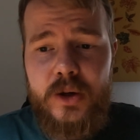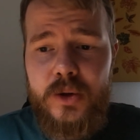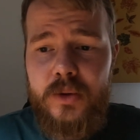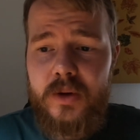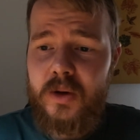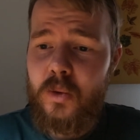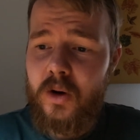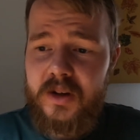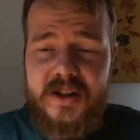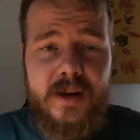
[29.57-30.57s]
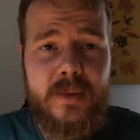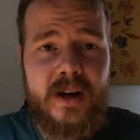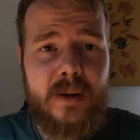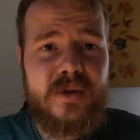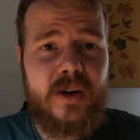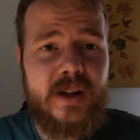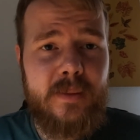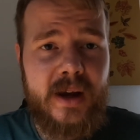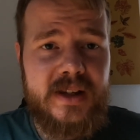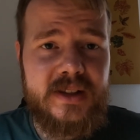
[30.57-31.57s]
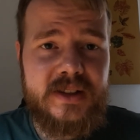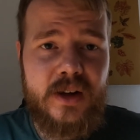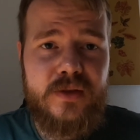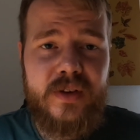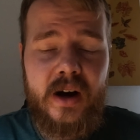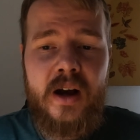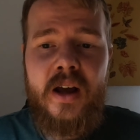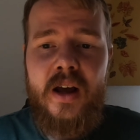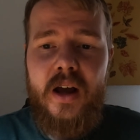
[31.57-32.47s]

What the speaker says: who in all honesty have been absolutely amazing so far.